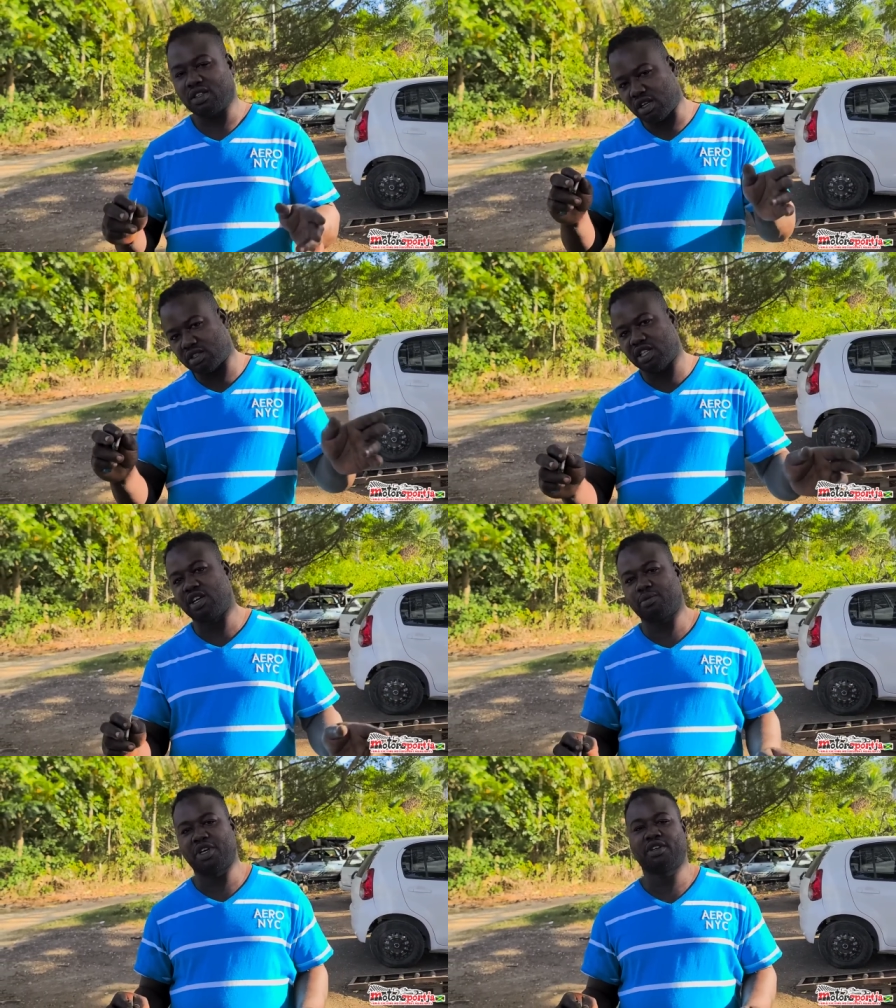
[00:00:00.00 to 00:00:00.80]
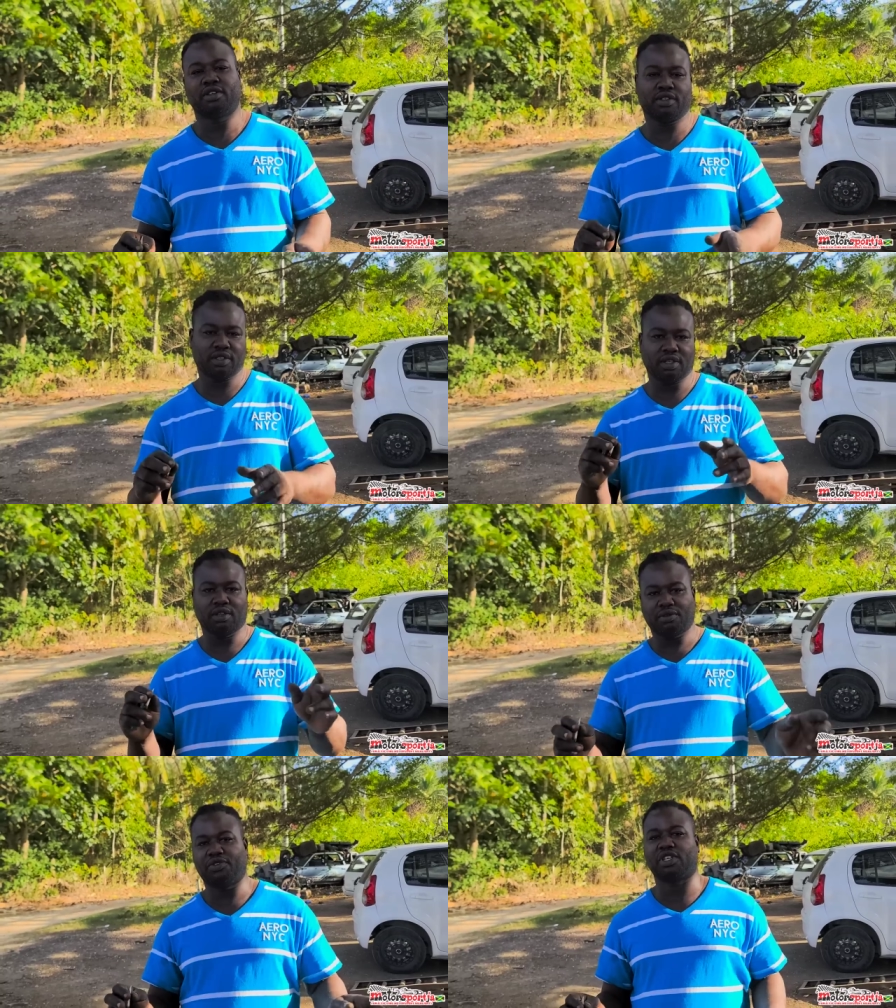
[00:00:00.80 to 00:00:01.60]
just link me,
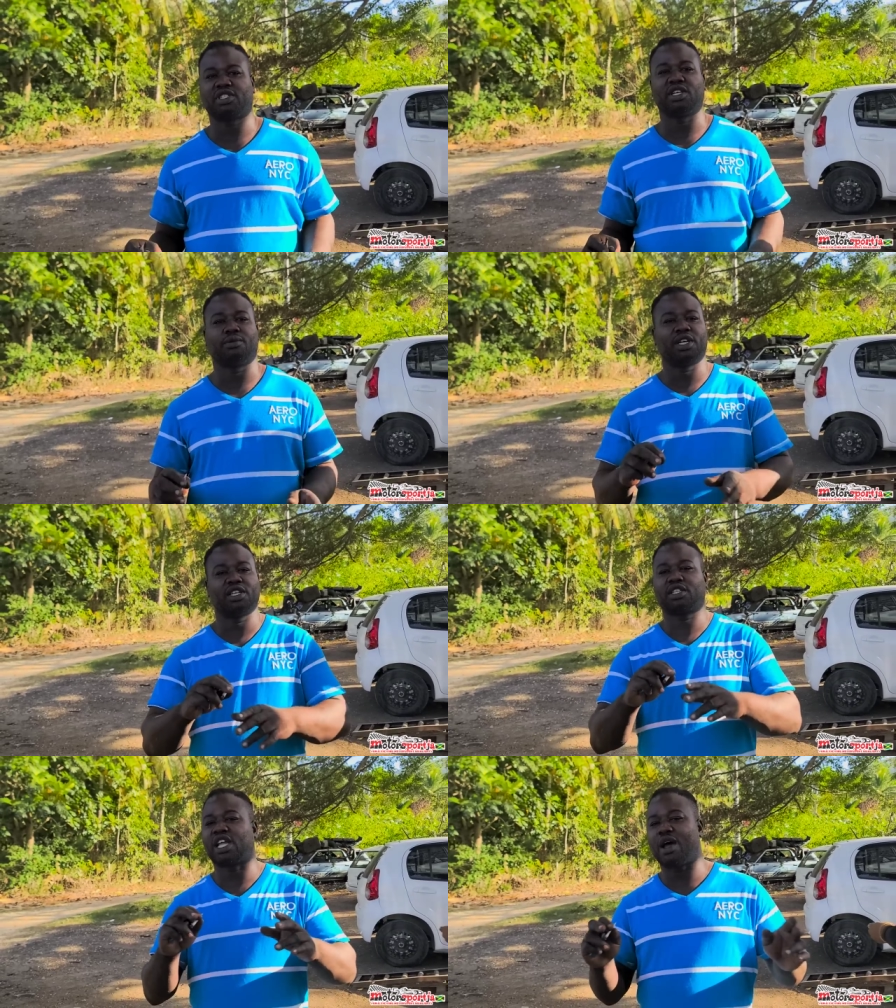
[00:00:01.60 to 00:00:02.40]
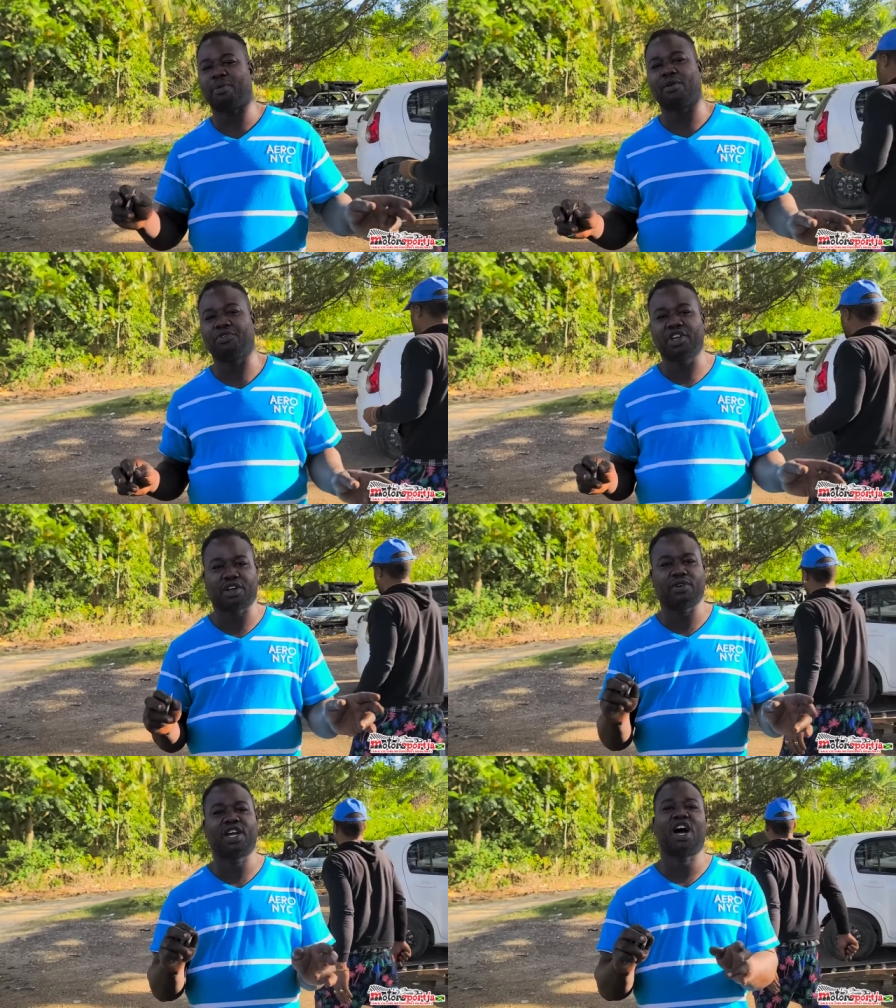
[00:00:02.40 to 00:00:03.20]
fix them. Any type of
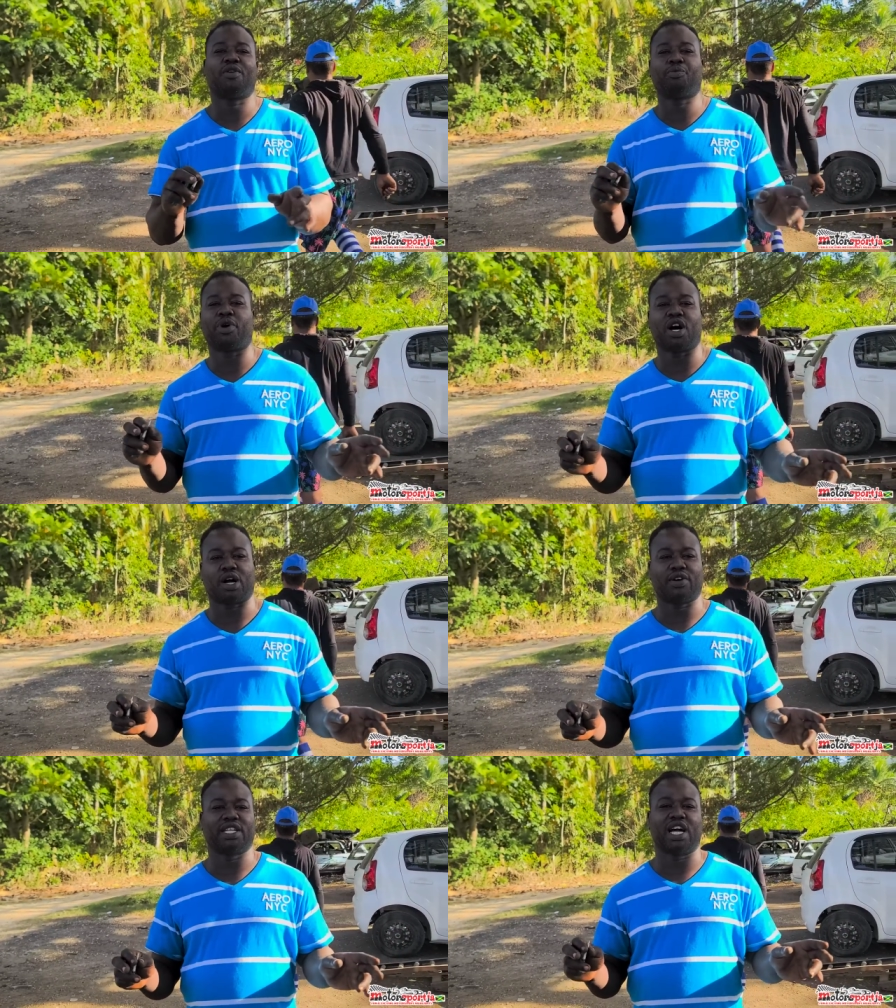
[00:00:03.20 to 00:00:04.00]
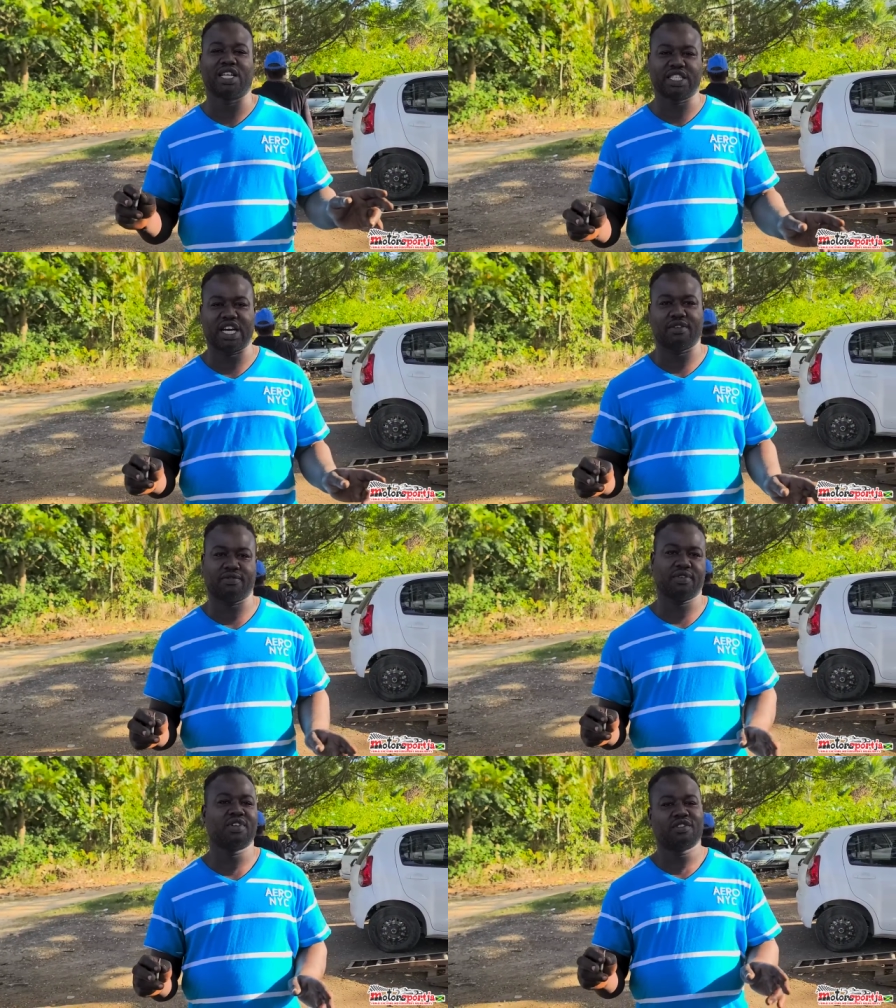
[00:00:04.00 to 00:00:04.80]
vehicle you have park when I drive,
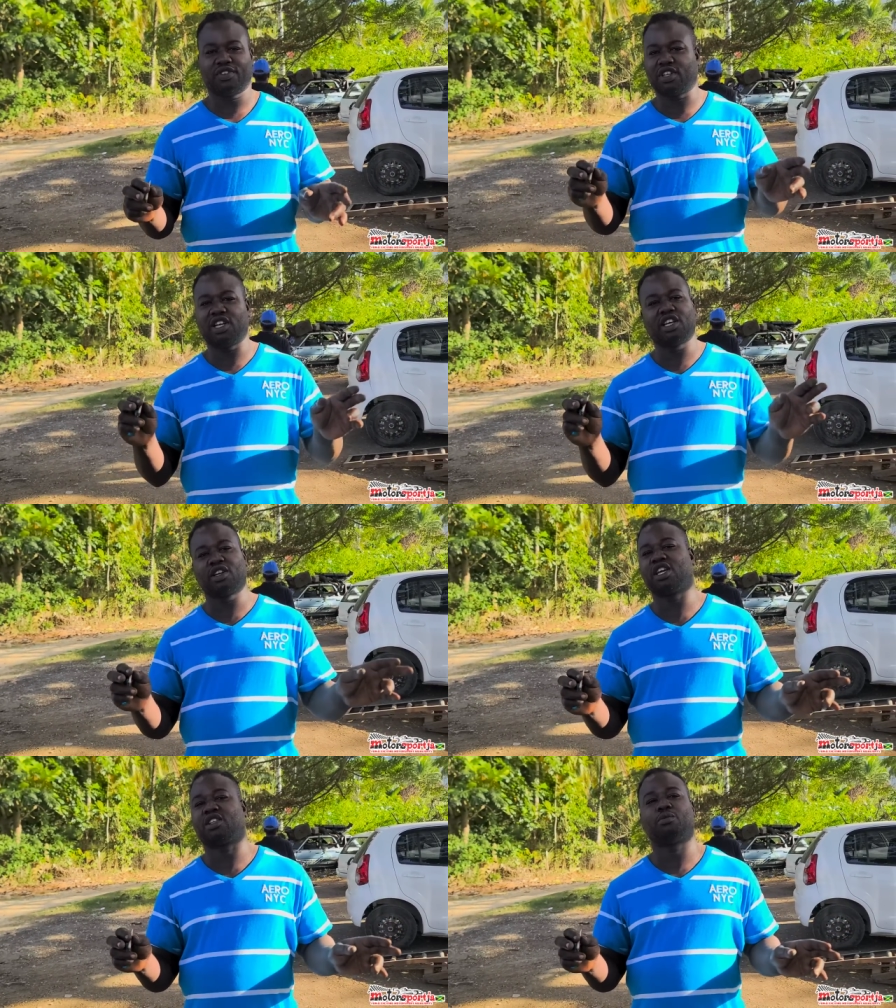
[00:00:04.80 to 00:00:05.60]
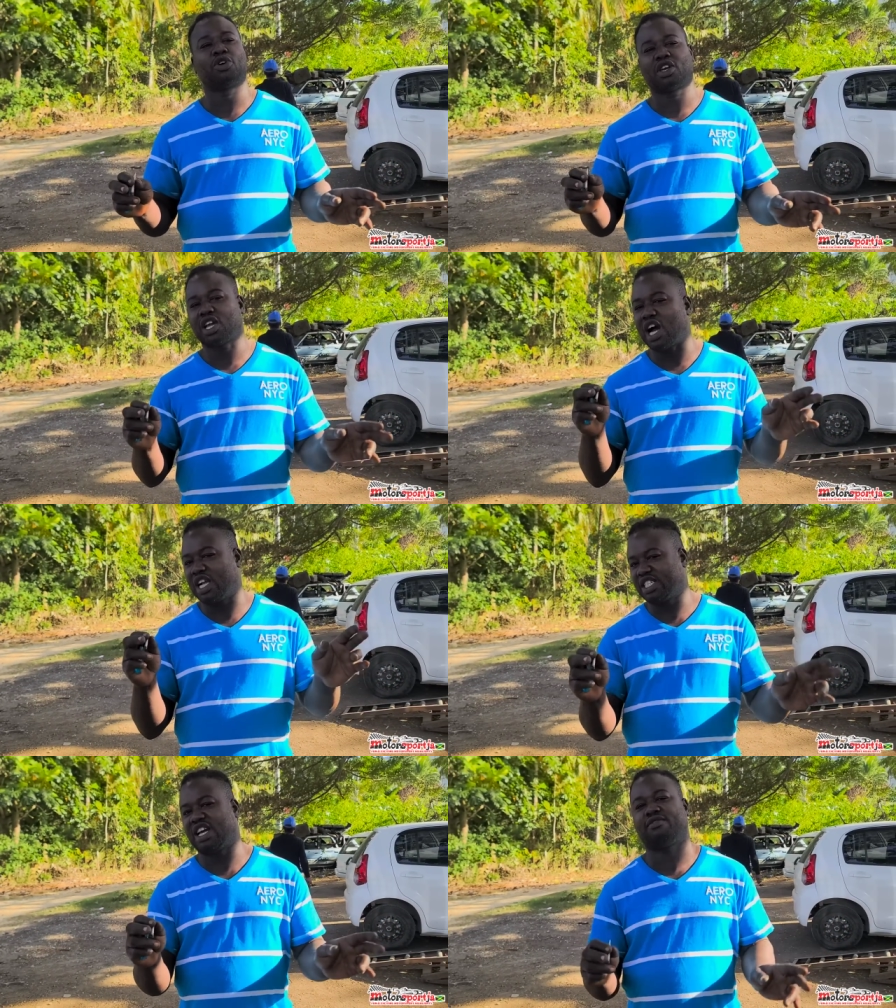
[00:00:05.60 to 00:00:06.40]
you know link Ghetto Bug, you
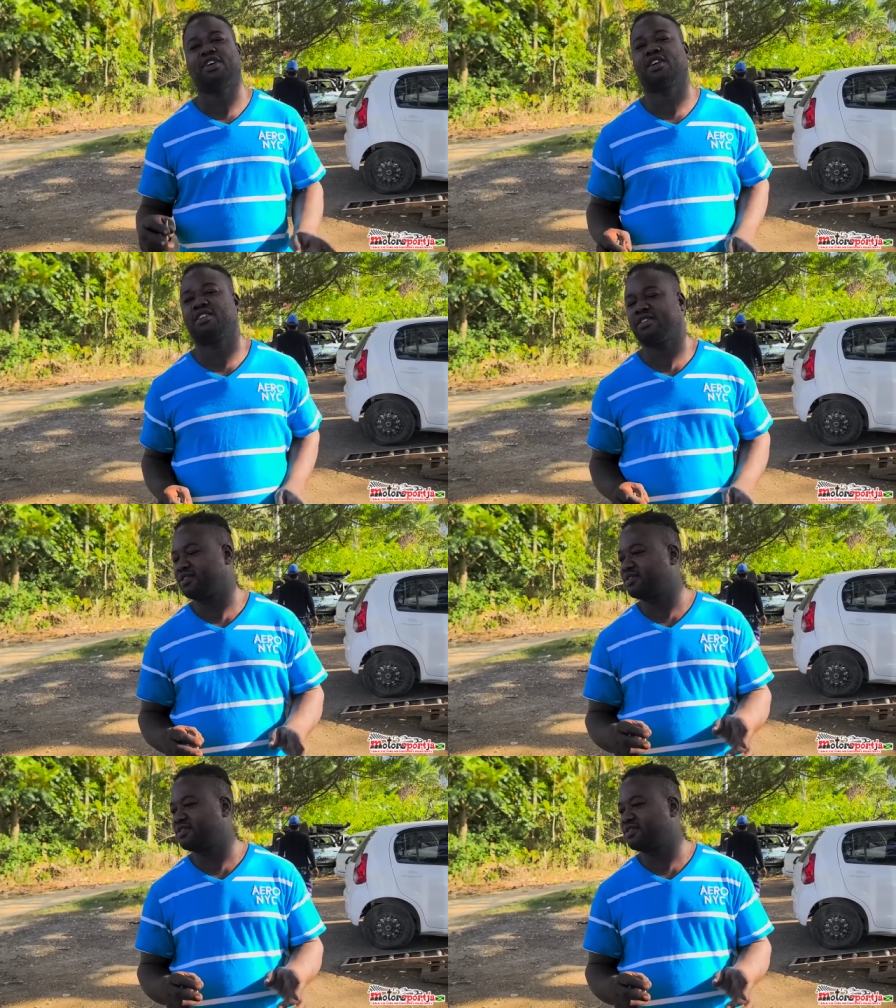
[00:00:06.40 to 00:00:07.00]
can't drive again.